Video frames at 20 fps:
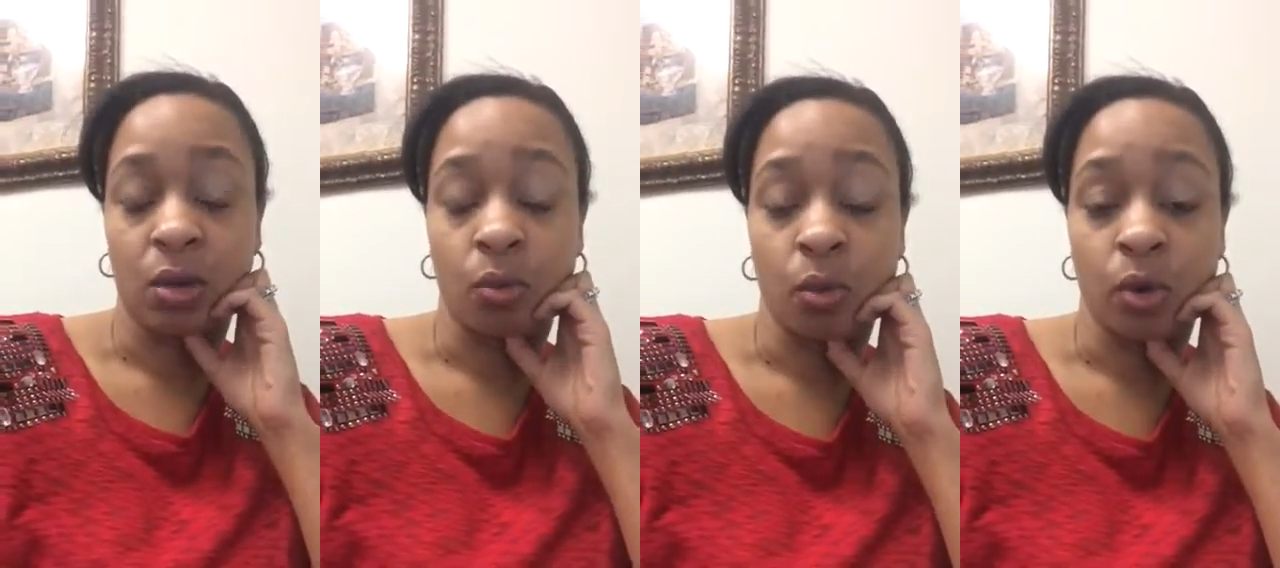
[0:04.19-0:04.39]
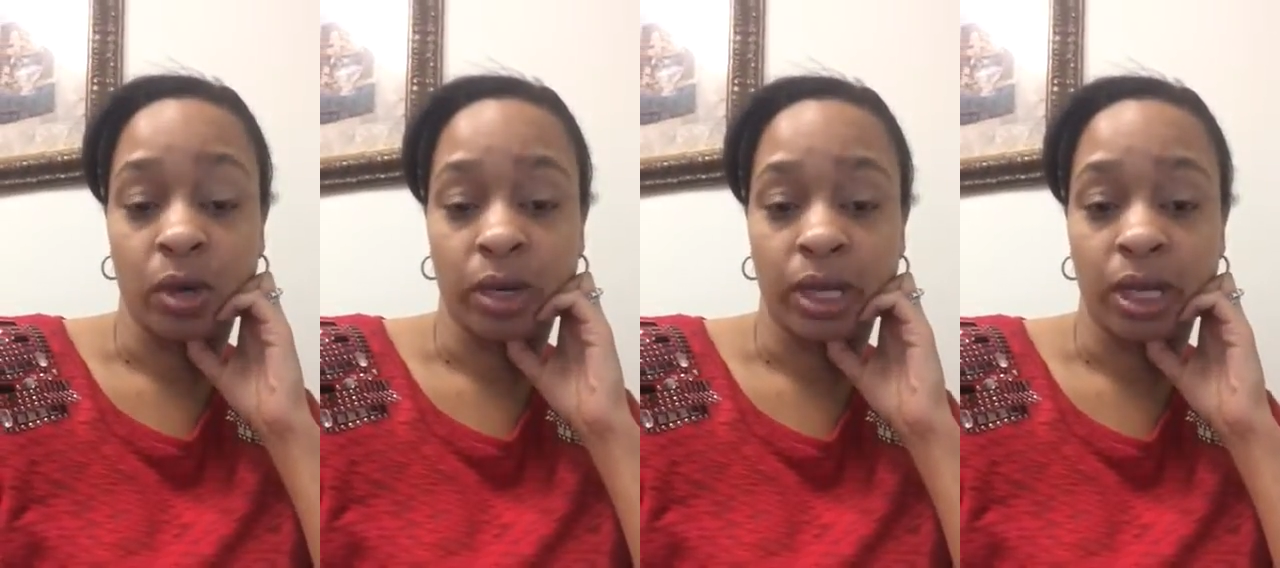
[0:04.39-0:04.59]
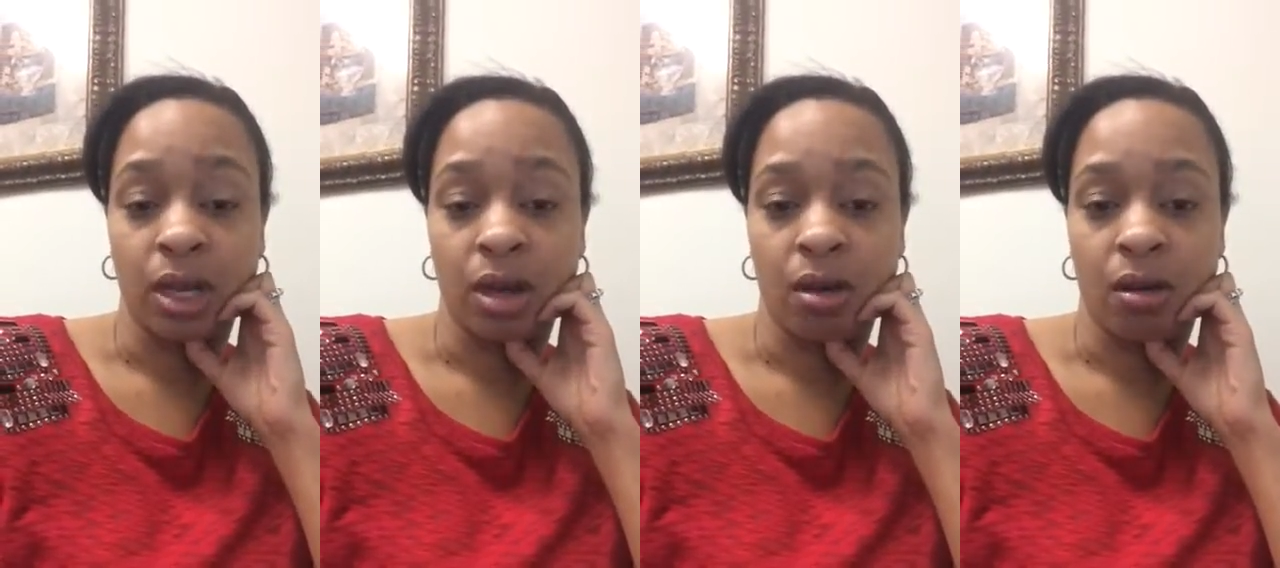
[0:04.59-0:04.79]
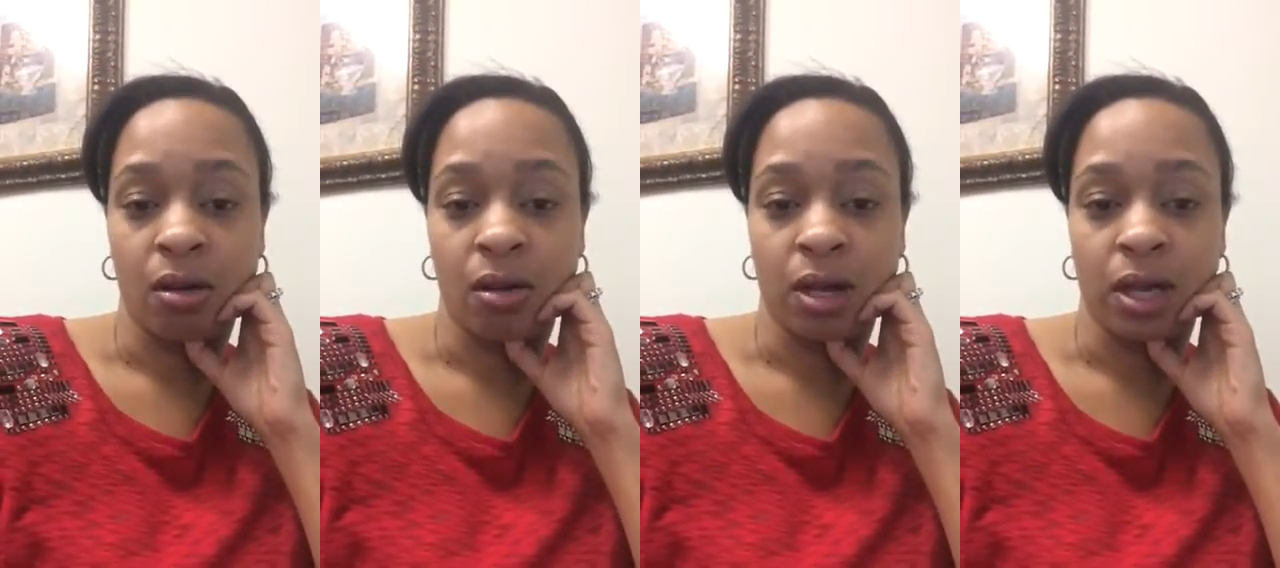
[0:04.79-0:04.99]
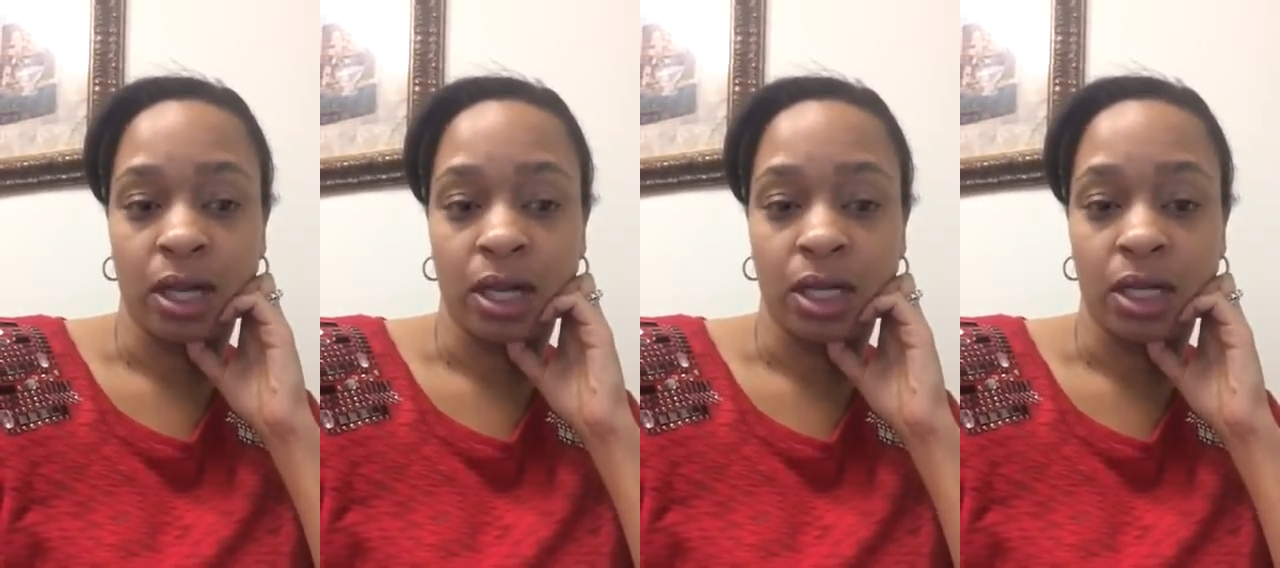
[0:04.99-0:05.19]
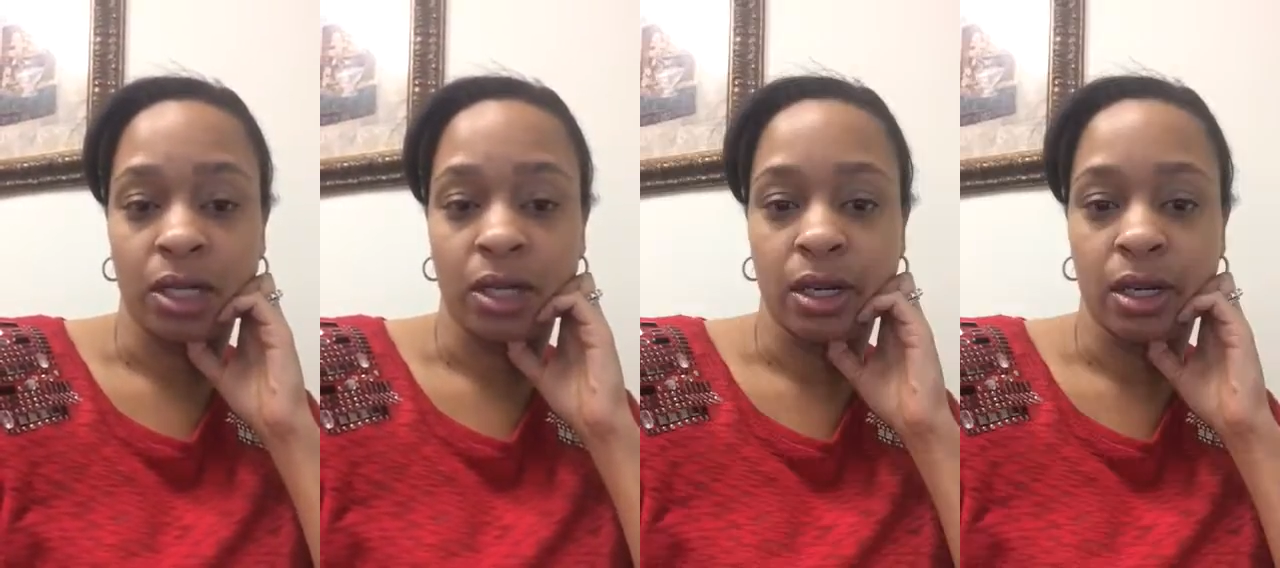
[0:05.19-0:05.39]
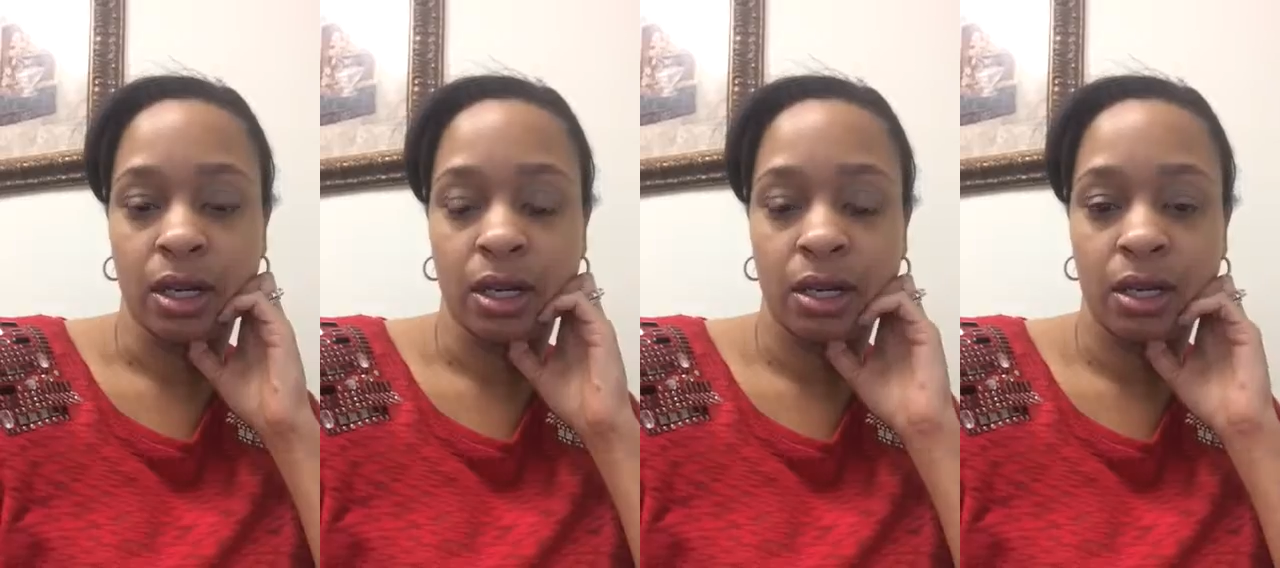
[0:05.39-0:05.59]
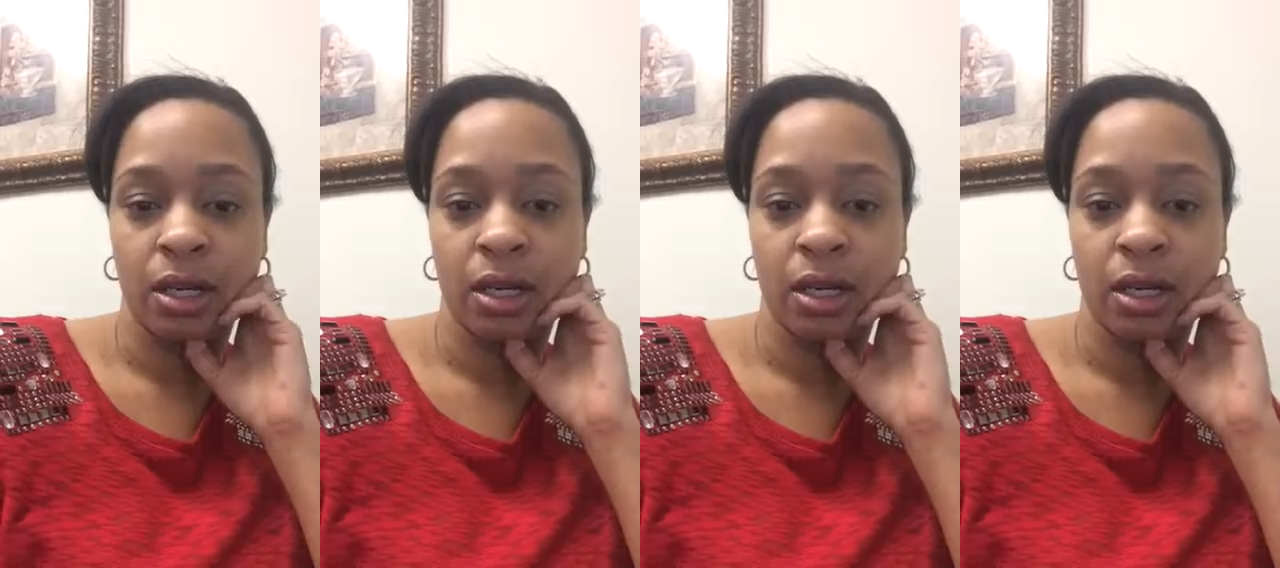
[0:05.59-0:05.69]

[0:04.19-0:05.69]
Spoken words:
working on